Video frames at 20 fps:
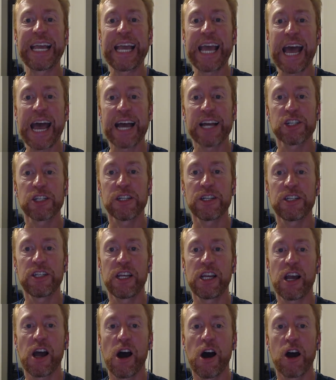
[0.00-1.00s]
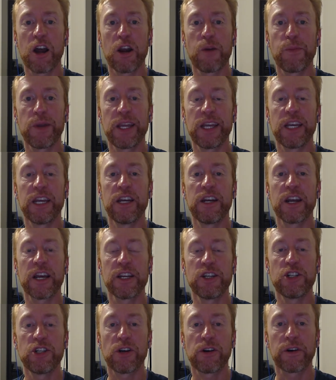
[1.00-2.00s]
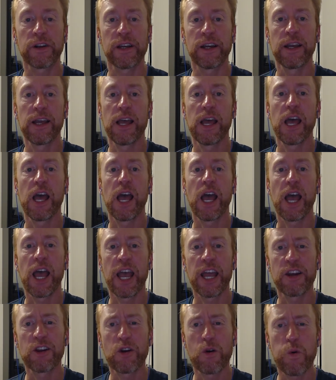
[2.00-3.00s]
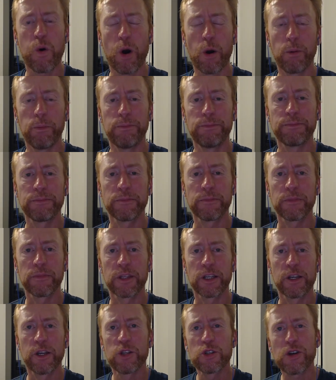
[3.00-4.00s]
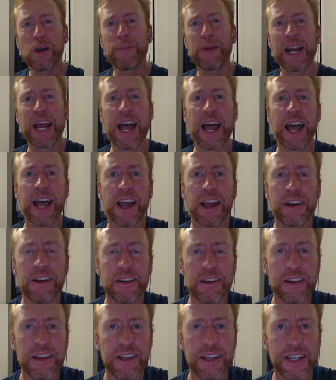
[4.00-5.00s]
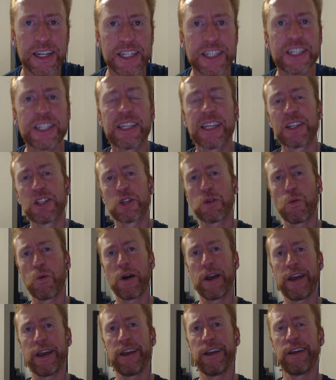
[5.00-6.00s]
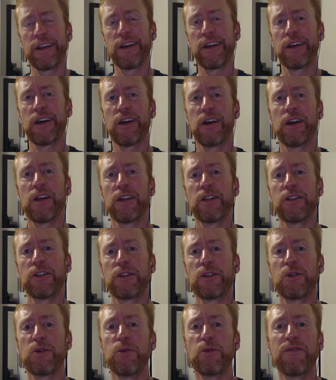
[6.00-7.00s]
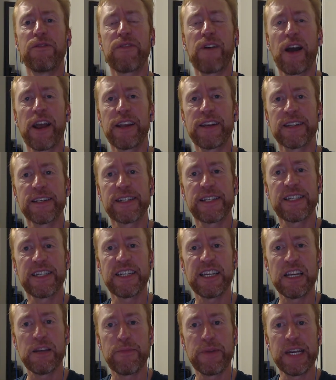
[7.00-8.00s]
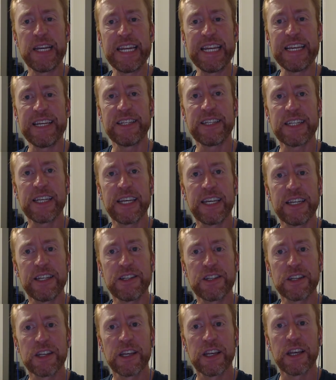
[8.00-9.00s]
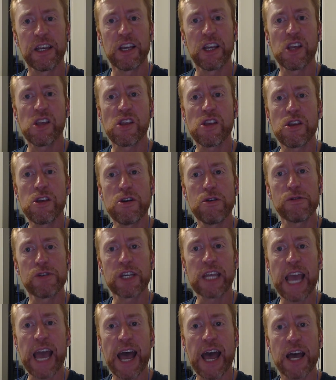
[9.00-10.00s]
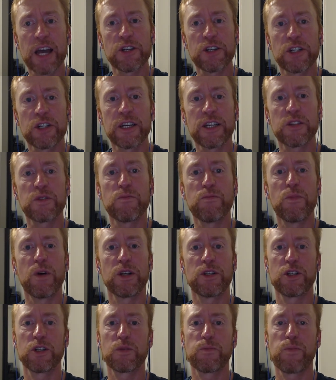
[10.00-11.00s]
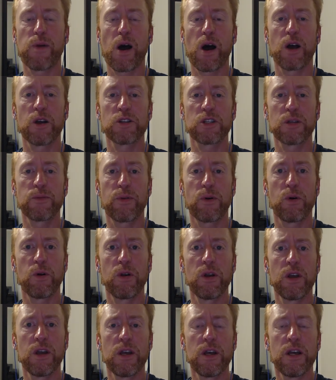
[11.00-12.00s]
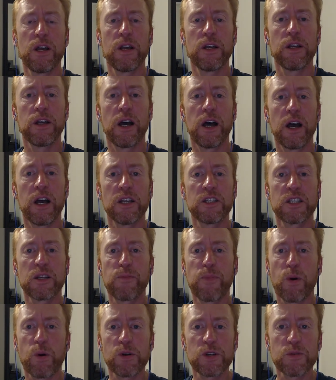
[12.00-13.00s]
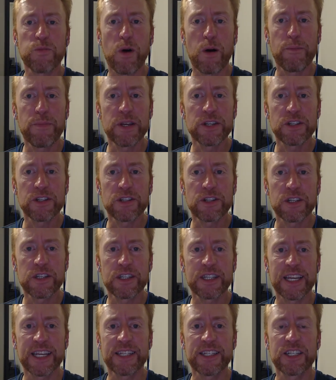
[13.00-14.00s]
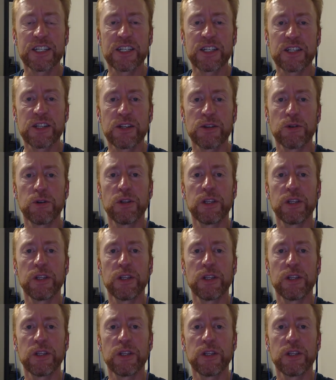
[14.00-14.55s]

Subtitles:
cashless economy in Nigeria. End quote. So I'm going to add a sixth way to fight CBDCs. Use cash as much as possible. Support small businesses that still